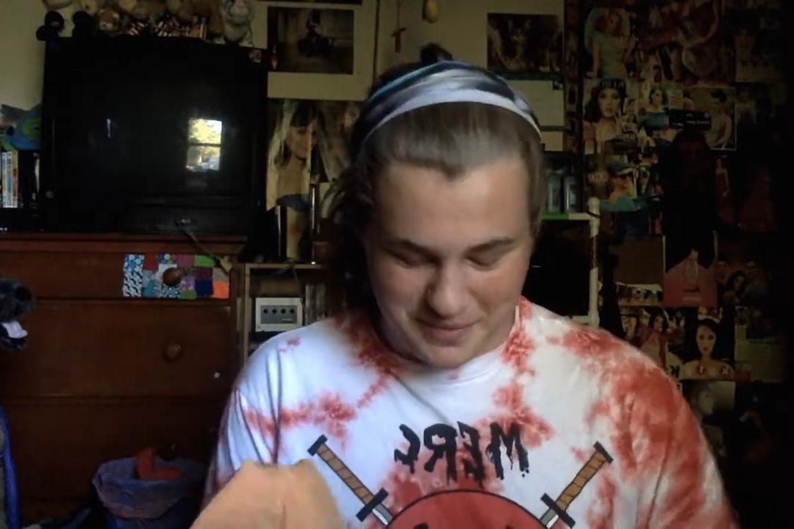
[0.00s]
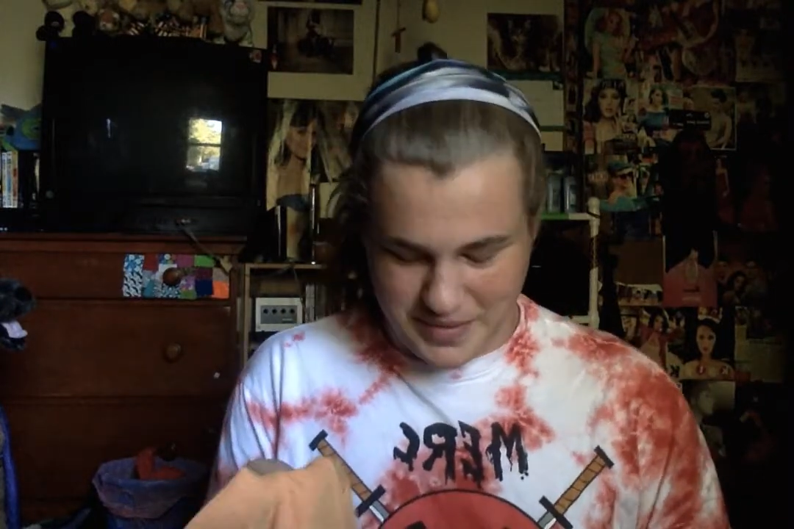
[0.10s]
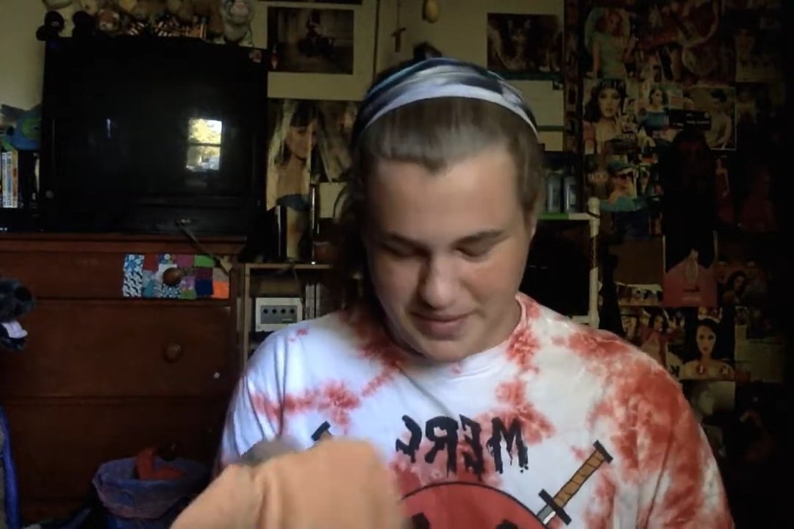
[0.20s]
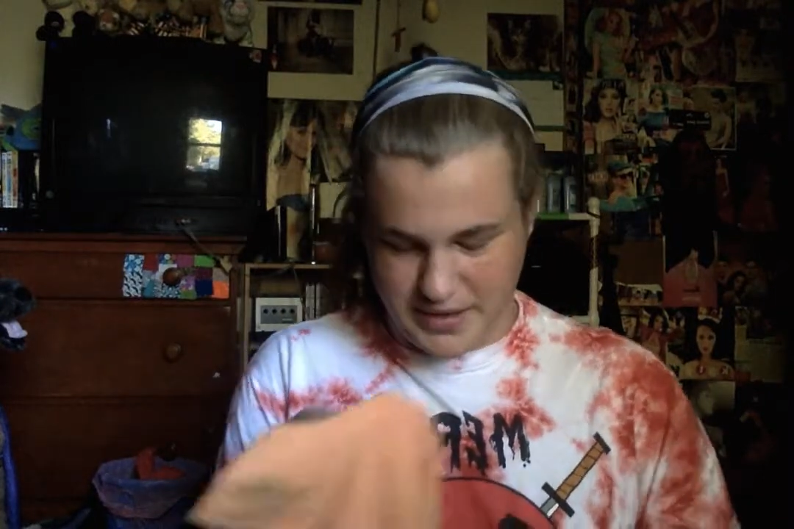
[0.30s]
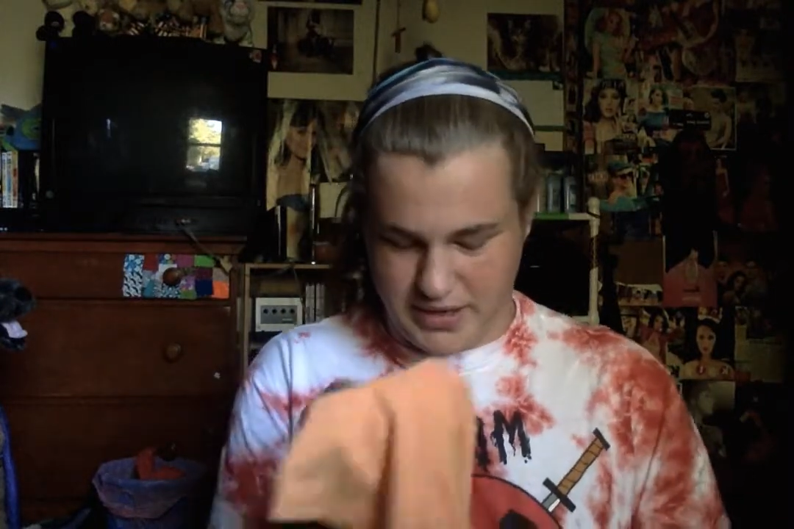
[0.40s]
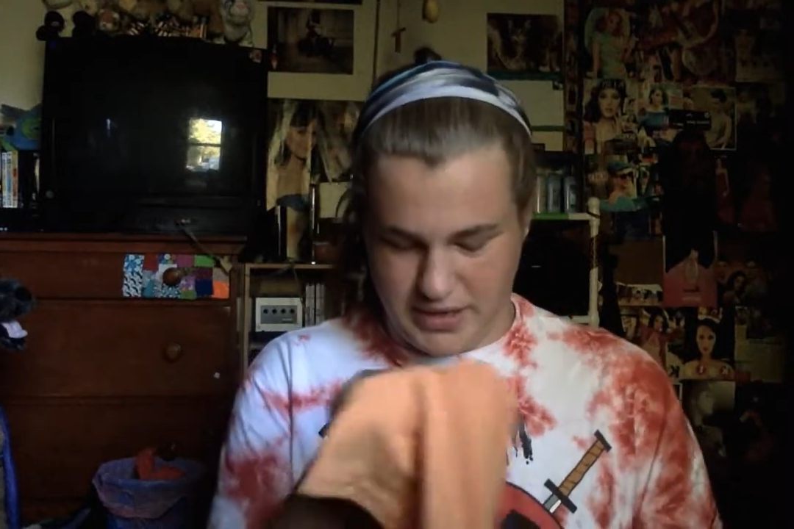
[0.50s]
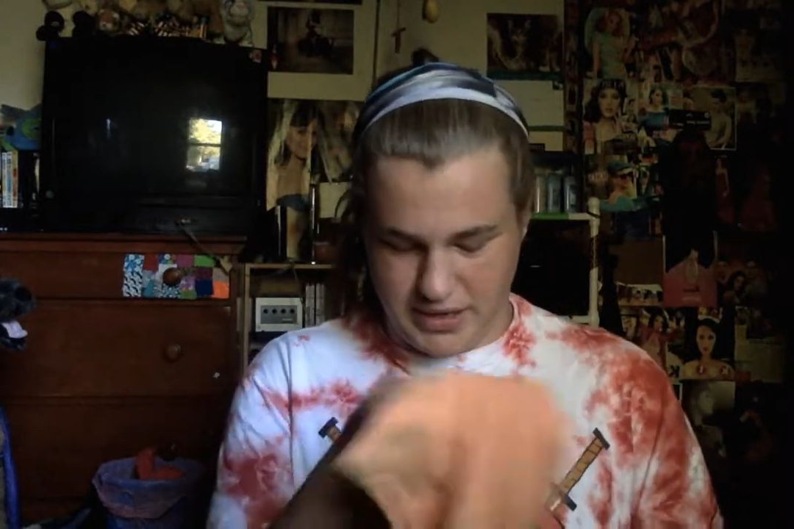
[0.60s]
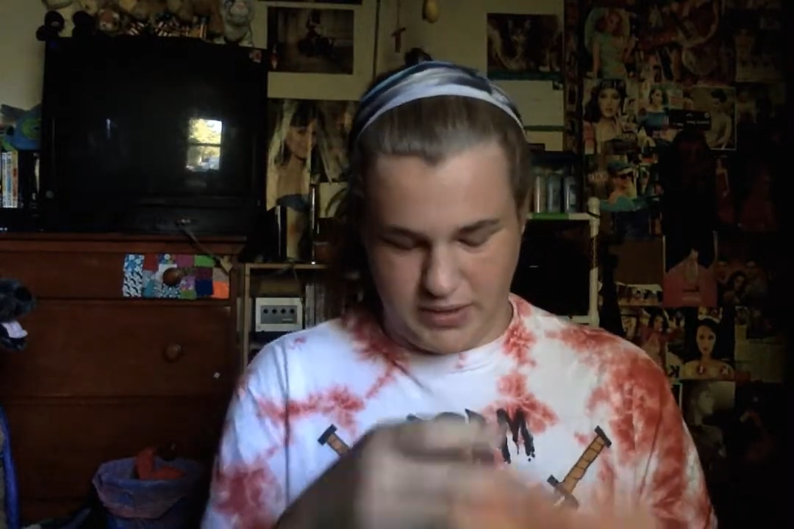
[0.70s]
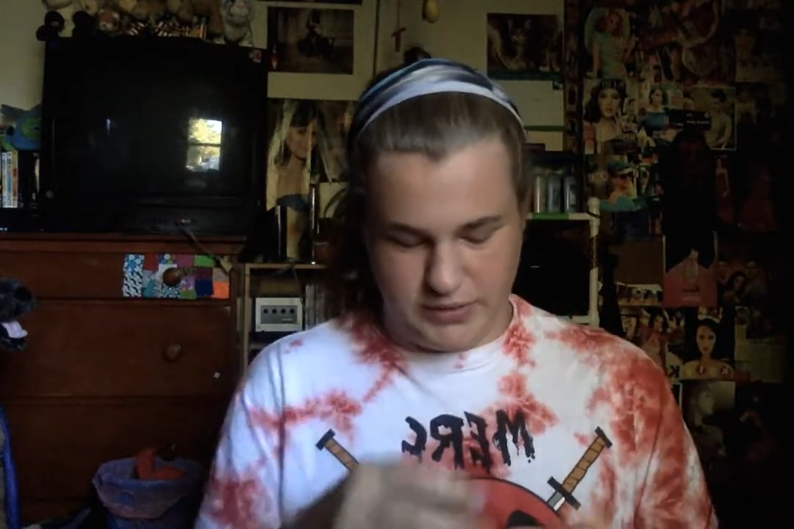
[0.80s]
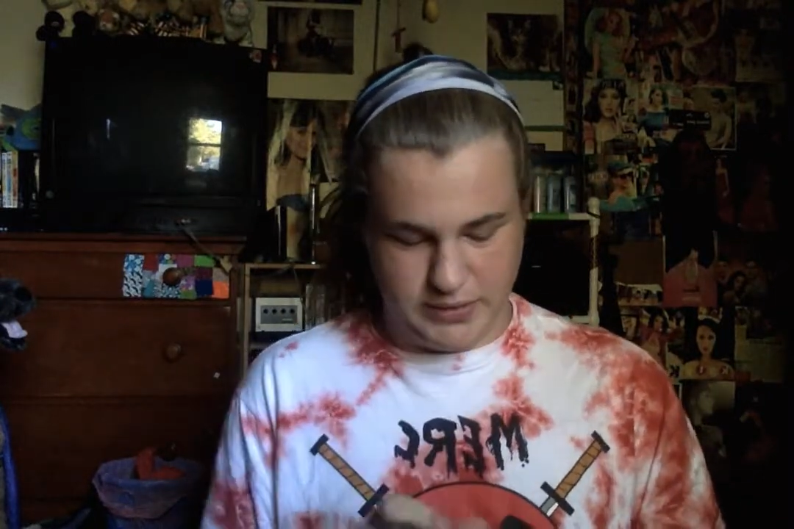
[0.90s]
And then
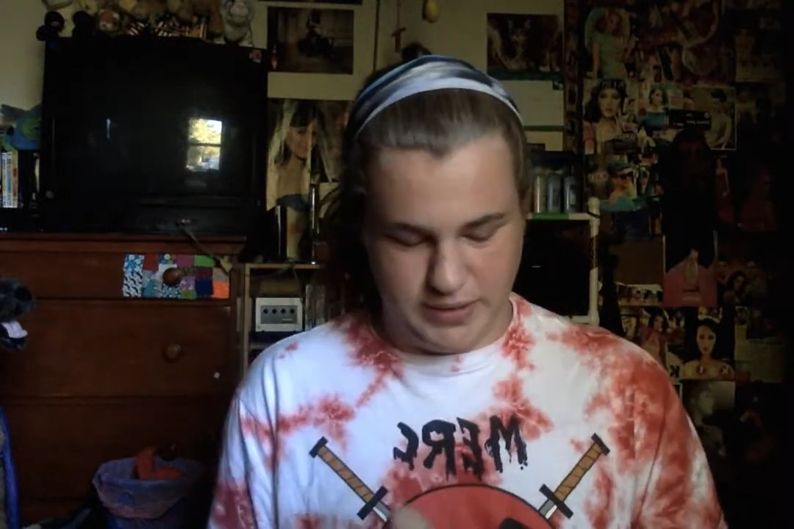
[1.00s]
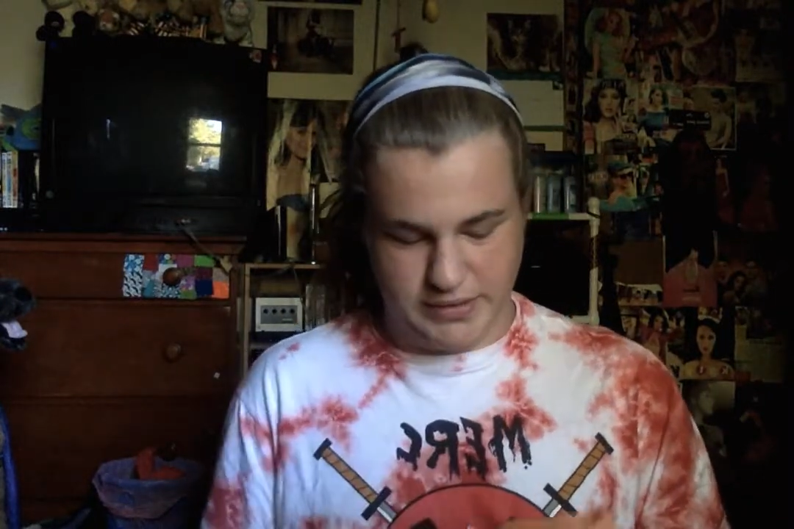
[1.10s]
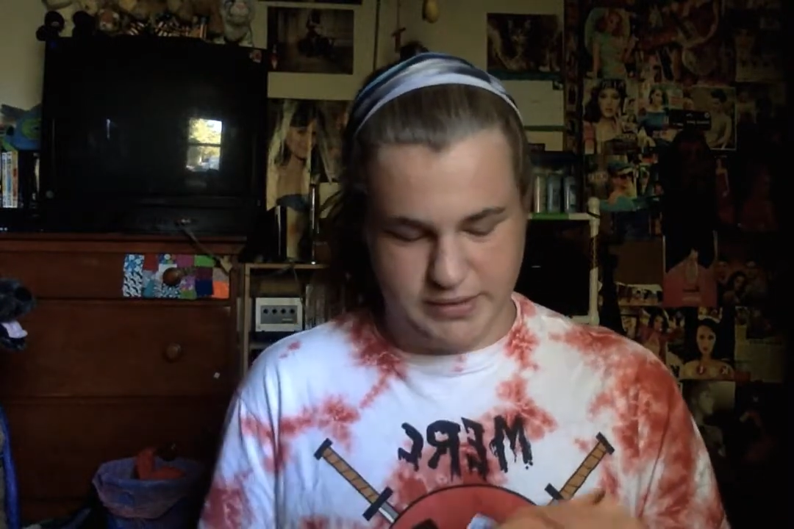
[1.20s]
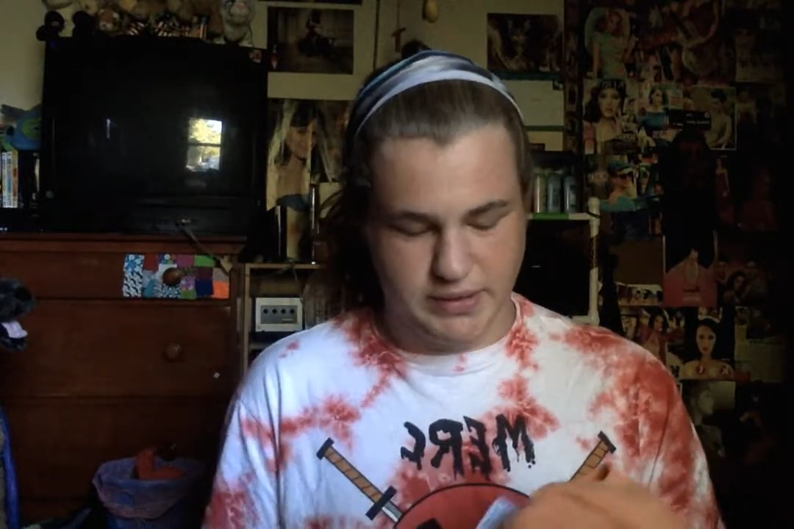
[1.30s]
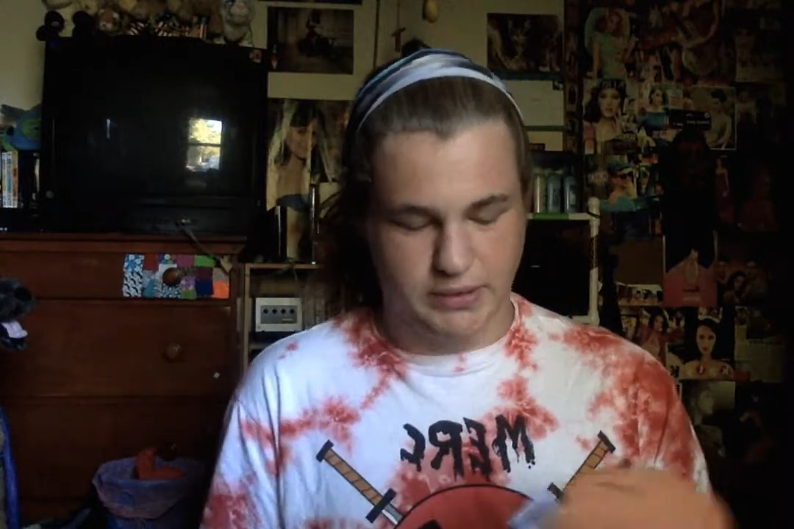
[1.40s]
I also got this